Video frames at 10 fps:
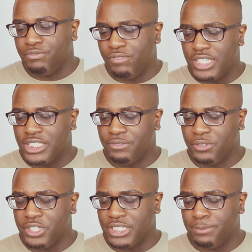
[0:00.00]
First of
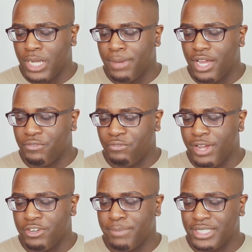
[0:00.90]
all, you spoke about a
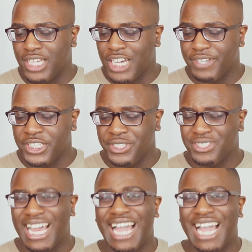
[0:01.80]
friend with mental health issues.